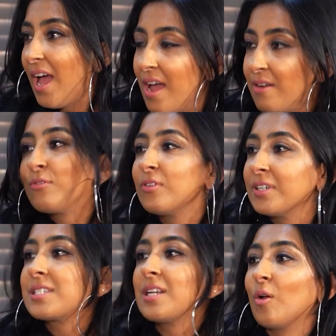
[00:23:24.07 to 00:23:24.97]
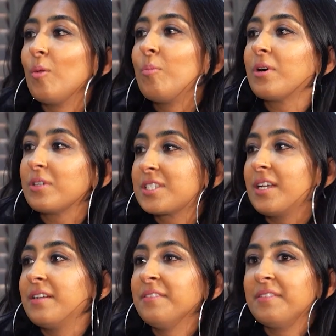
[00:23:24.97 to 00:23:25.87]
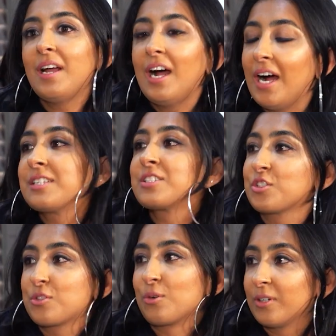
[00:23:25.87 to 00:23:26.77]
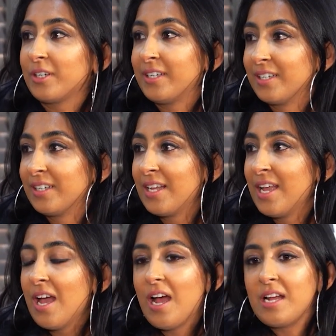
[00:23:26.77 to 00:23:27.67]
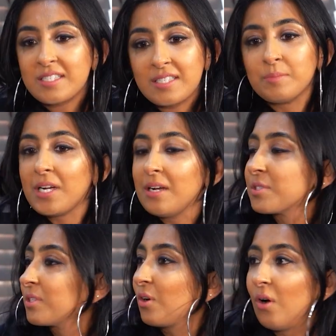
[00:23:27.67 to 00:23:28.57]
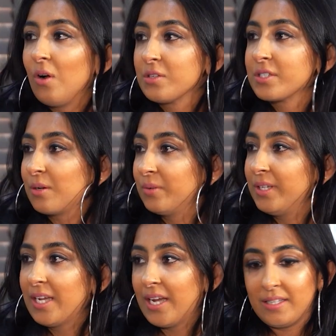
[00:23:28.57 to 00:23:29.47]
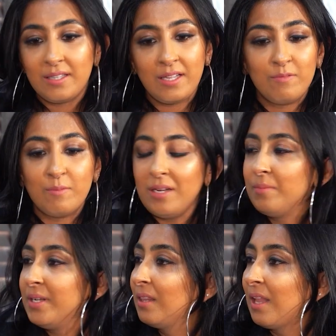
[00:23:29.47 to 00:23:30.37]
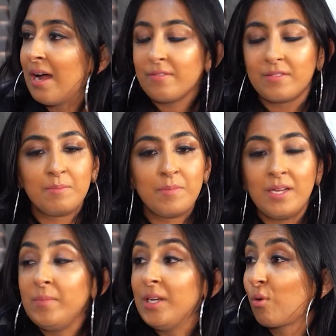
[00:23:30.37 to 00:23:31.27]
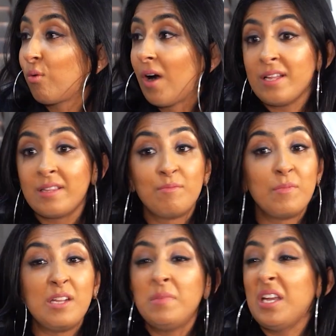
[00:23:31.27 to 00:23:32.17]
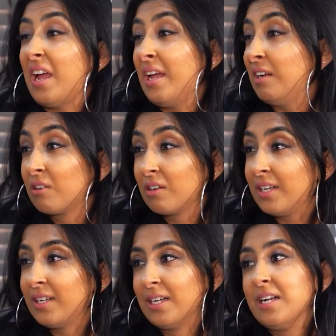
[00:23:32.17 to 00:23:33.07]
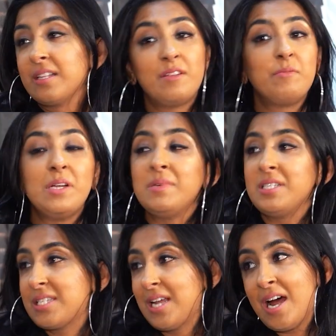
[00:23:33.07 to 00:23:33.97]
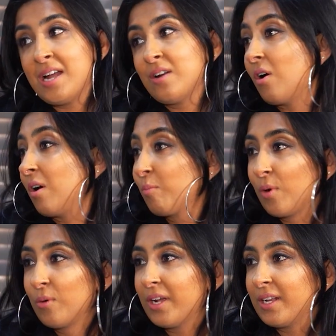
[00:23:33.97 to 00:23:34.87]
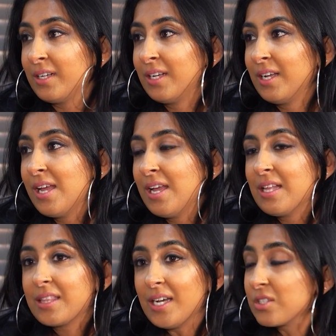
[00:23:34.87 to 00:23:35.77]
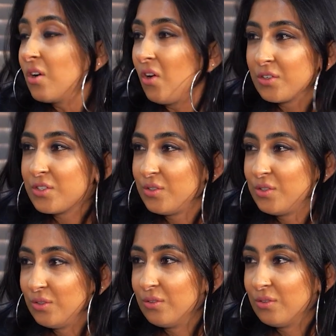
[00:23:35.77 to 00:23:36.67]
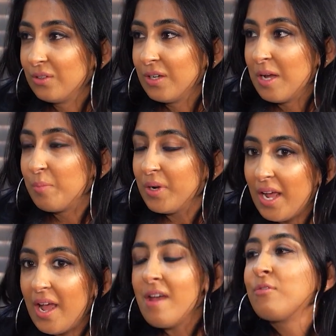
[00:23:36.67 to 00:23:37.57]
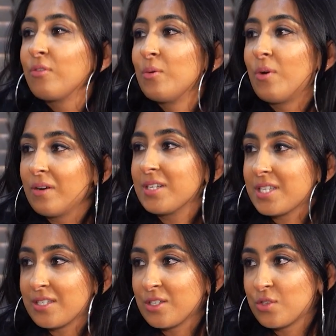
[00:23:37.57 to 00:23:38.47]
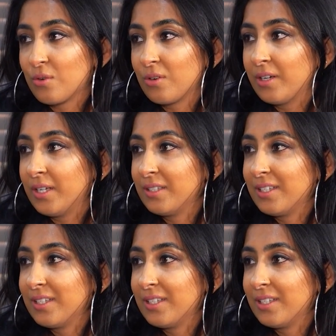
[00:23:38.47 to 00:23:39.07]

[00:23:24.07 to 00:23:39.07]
Every single person has a story. And sometimes the calls that we get, they've made me laugh, they've made me cry, they've made me angry, they've made me sad, heartbroken. That's hard to do. But every one of us has a story.